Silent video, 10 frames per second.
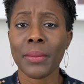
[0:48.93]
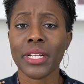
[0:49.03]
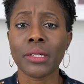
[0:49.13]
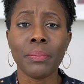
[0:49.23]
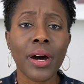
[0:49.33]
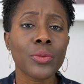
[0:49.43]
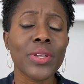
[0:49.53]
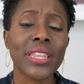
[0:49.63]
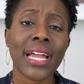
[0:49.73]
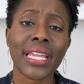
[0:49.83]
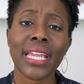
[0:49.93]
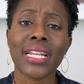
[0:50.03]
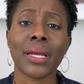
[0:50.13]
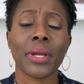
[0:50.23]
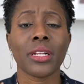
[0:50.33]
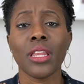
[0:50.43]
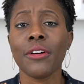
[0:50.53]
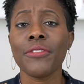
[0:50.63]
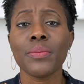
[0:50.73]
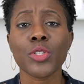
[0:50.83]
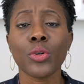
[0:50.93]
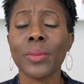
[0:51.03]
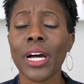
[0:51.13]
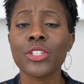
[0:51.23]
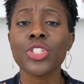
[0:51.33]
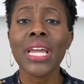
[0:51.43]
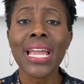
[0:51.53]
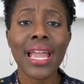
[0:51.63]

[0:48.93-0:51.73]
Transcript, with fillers: I'm going to bond with that kid. I'm going to love them so much.